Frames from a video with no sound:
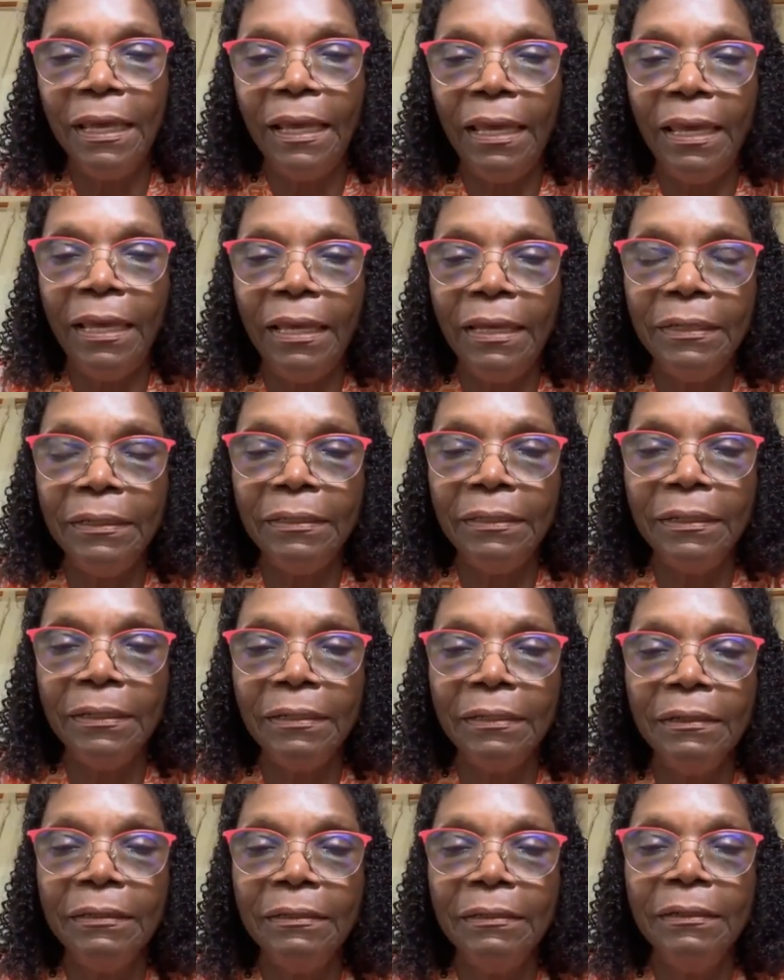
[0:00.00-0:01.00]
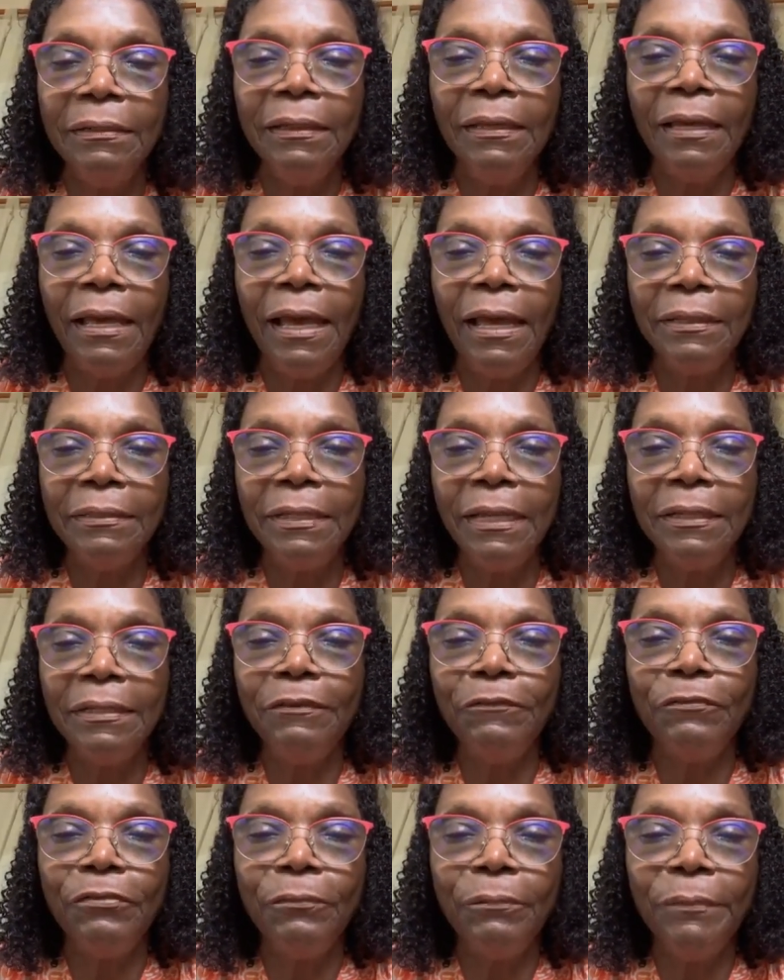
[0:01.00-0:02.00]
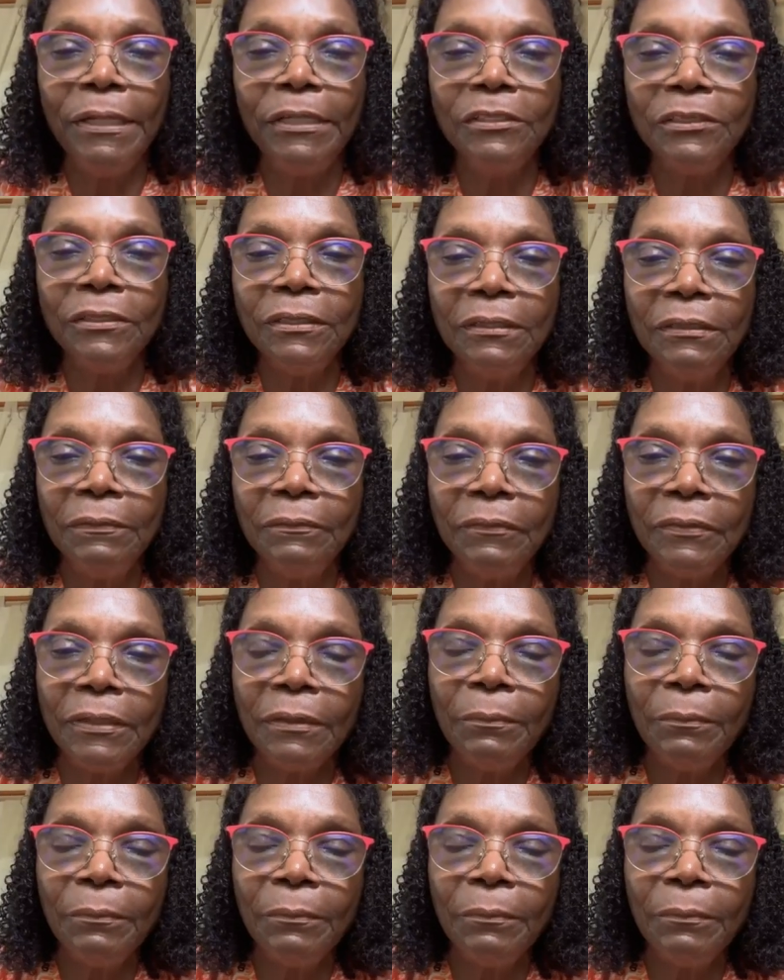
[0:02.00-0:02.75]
and add that information.